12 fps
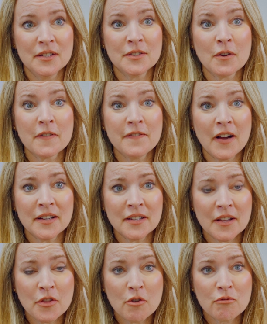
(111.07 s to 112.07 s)
So,
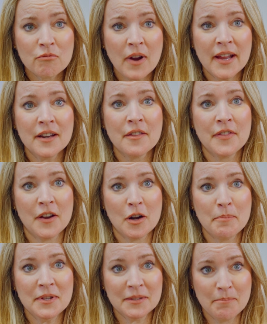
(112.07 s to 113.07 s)
finding the right
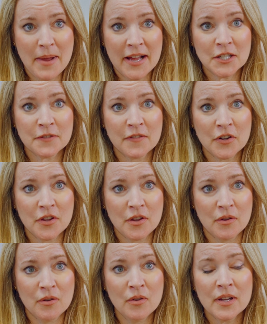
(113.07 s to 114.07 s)
therapist match for
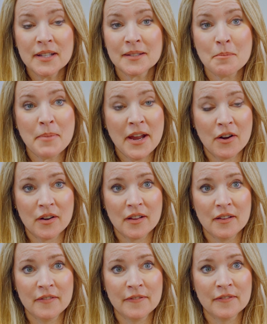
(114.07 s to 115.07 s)
you is
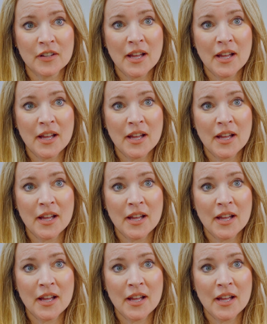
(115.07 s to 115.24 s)
imperative.